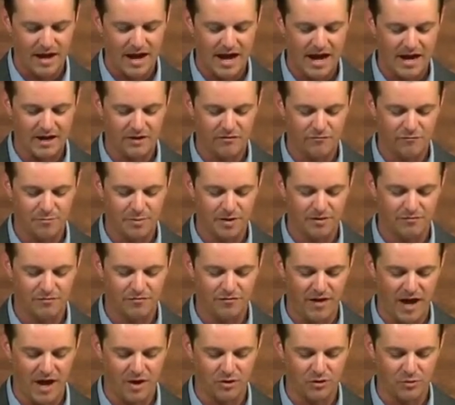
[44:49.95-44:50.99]
I have been
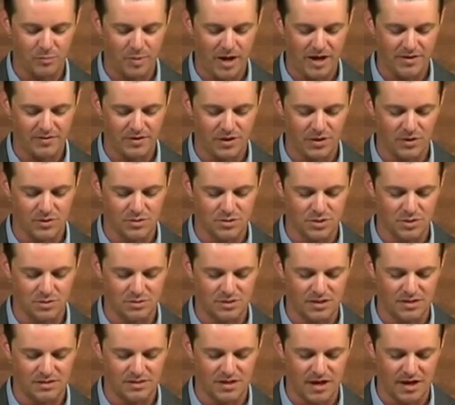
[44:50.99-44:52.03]
found by those who
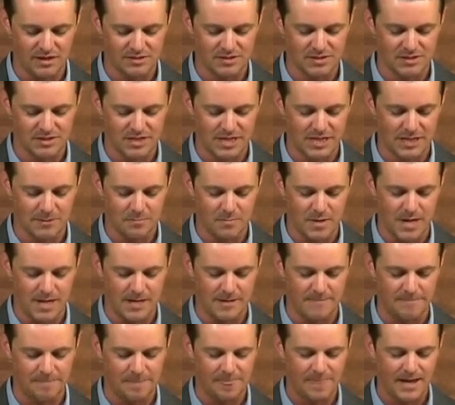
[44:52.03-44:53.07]
did not seek
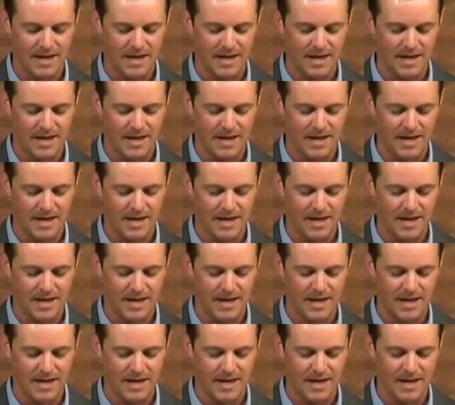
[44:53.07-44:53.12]
me.